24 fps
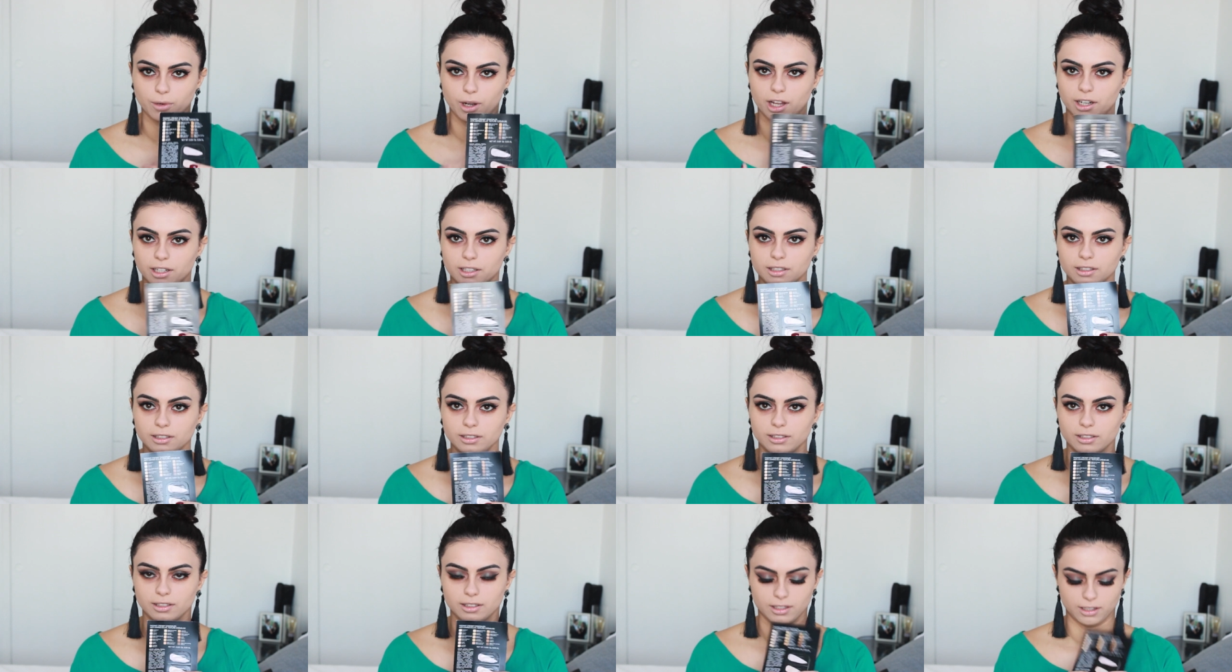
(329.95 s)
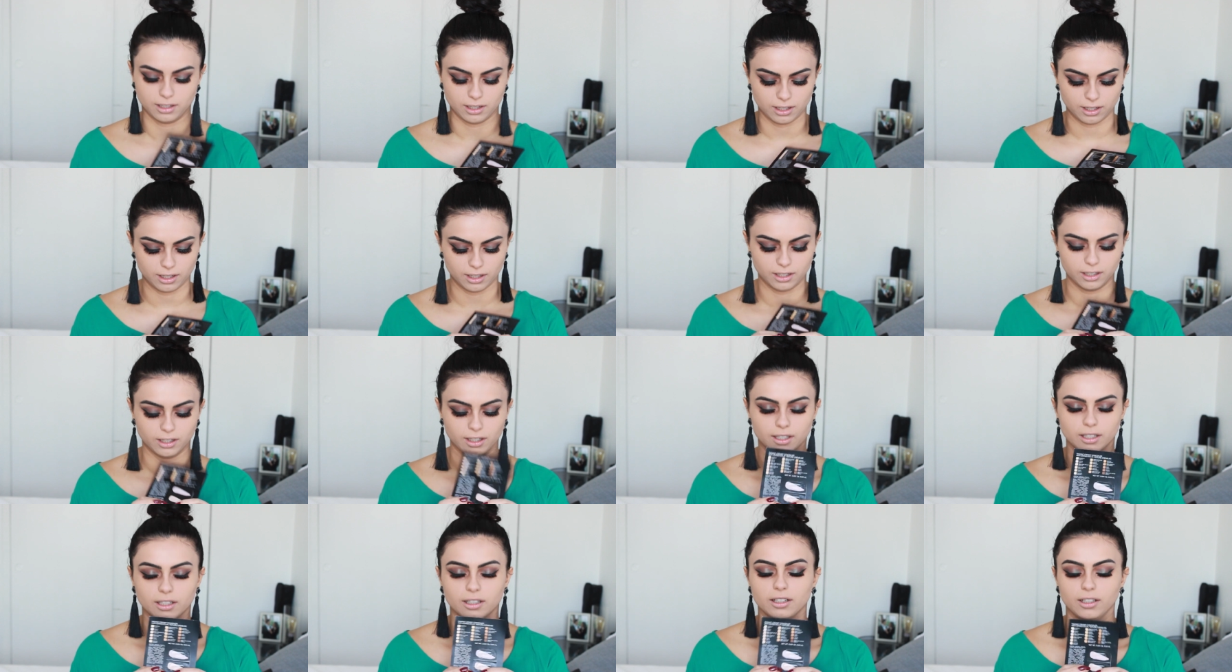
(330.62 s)
1,
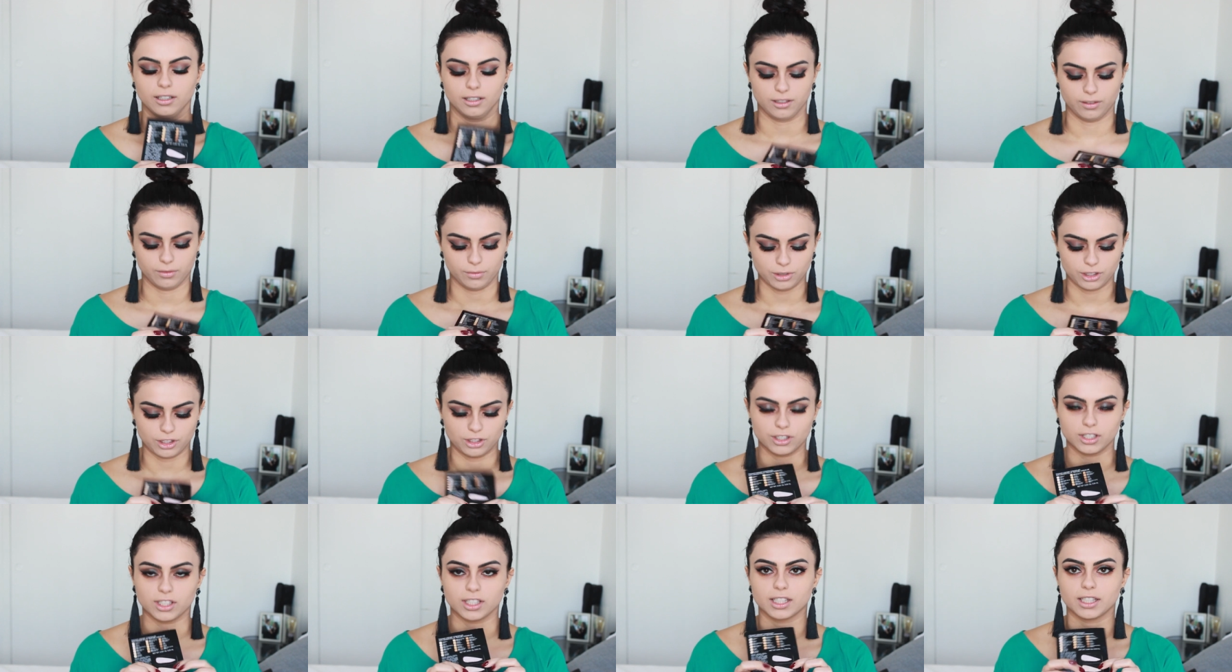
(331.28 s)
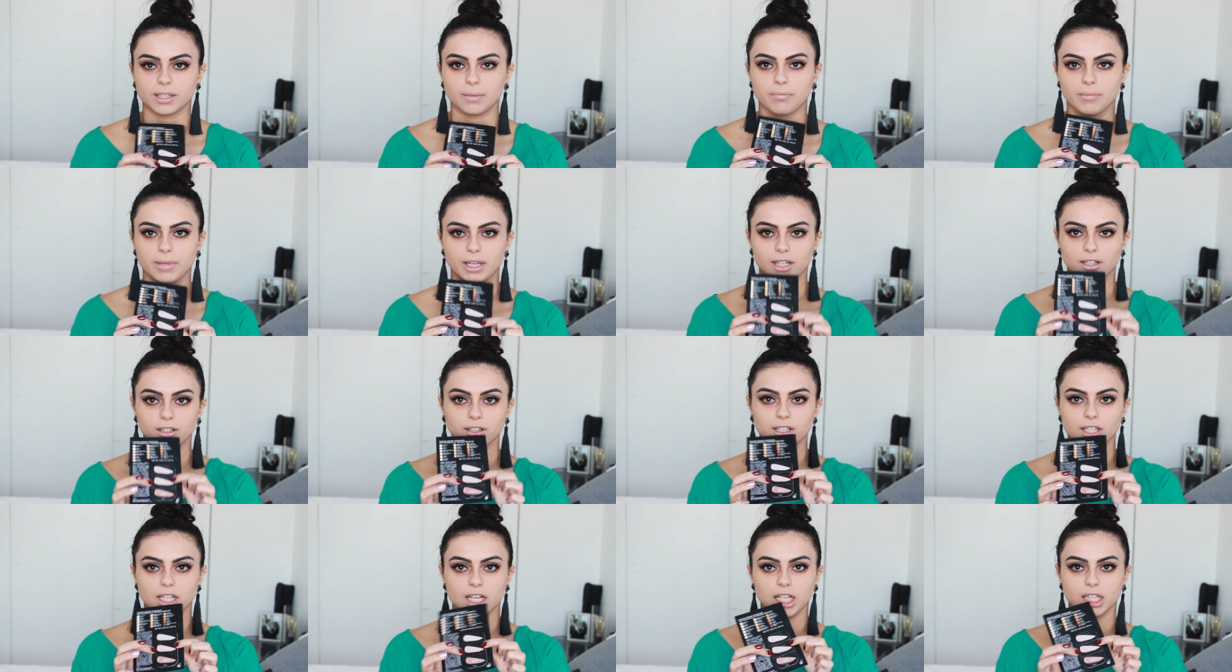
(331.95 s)
which is the
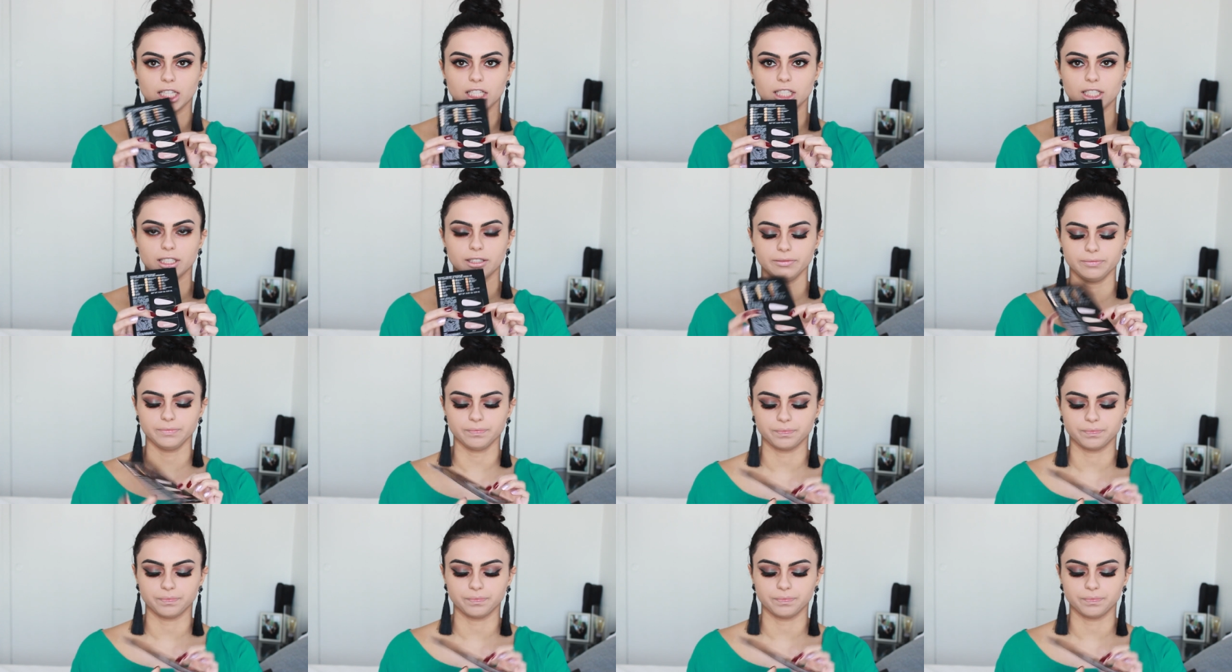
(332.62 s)
middle color.